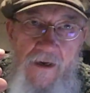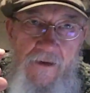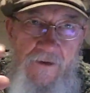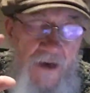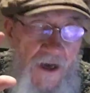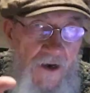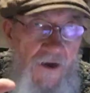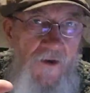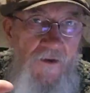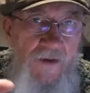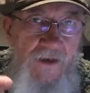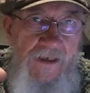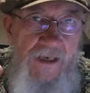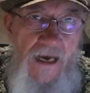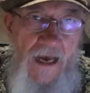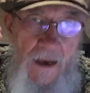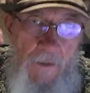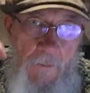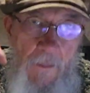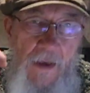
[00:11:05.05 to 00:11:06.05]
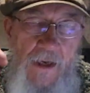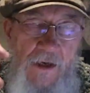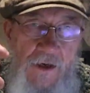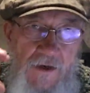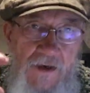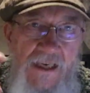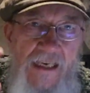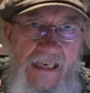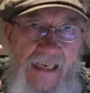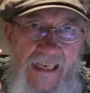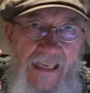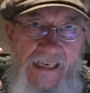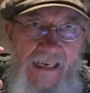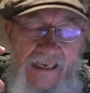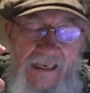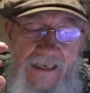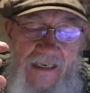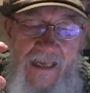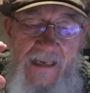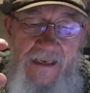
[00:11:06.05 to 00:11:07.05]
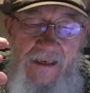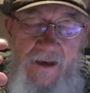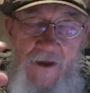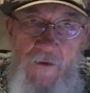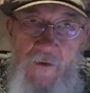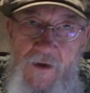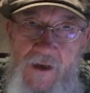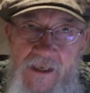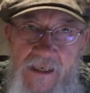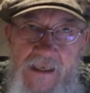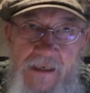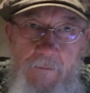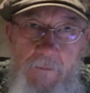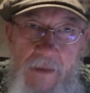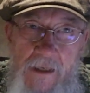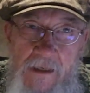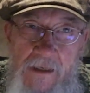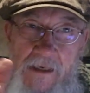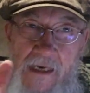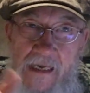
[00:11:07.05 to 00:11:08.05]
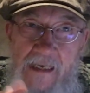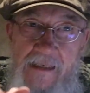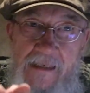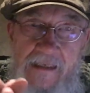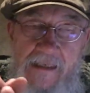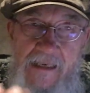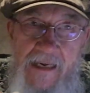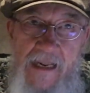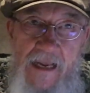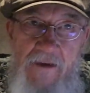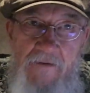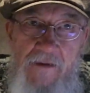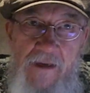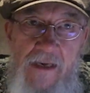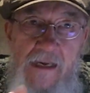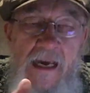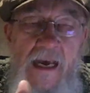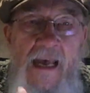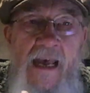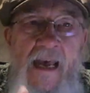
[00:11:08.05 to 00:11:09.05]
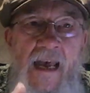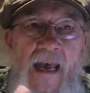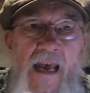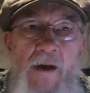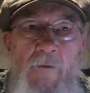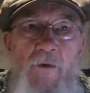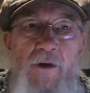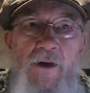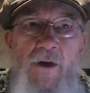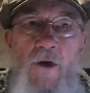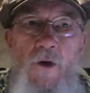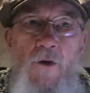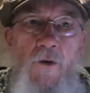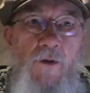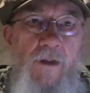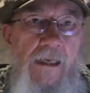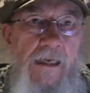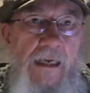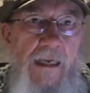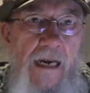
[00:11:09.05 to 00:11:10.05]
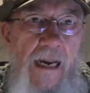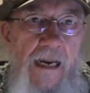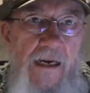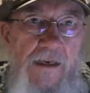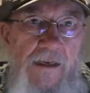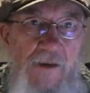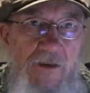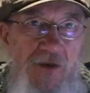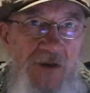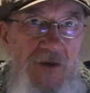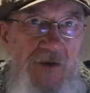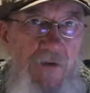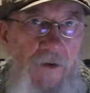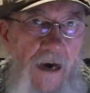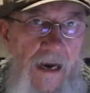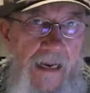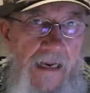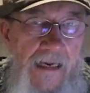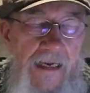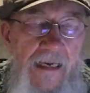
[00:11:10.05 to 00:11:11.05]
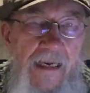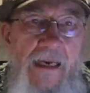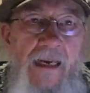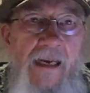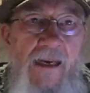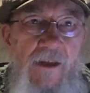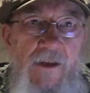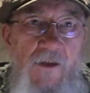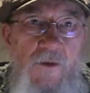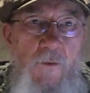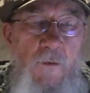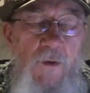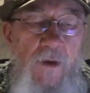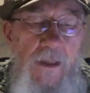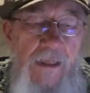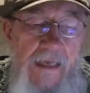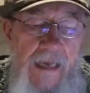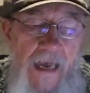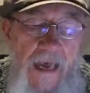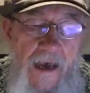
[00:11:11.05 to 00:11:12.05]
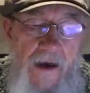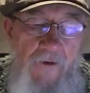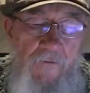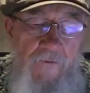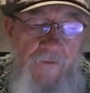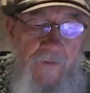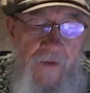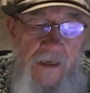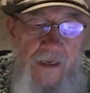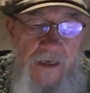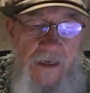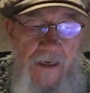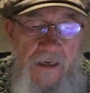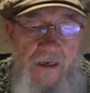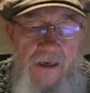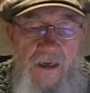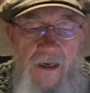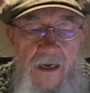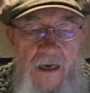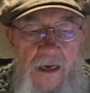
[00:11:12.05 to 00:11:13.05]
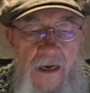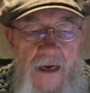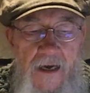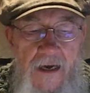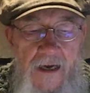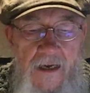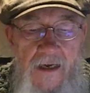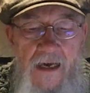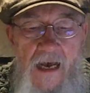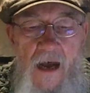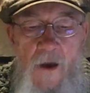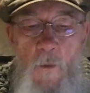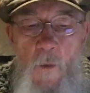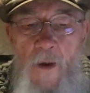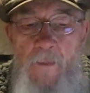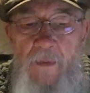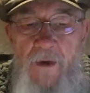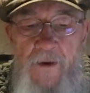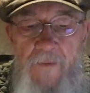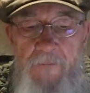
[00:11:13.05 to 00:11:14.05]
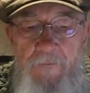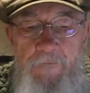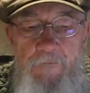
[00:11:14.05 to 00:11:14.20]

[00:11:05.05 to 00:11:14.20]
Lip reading: Not all the time, but you could get it lead loaded to be nice and heavy. And when you're holding it and you strike, you really have a weapon.